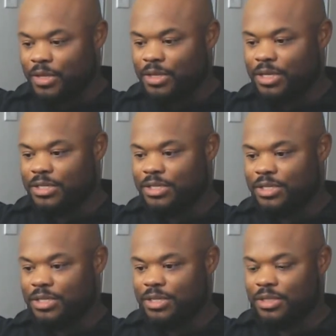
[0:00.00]

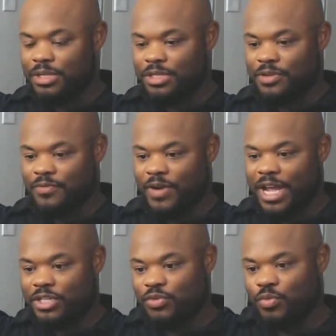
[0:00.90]
this
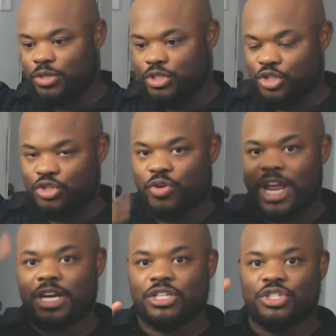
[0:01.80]
device would
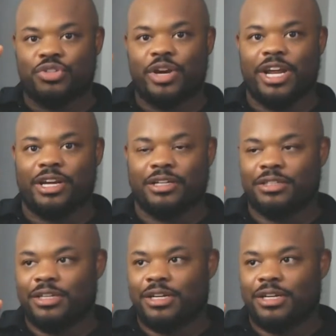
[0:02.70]
strike a string.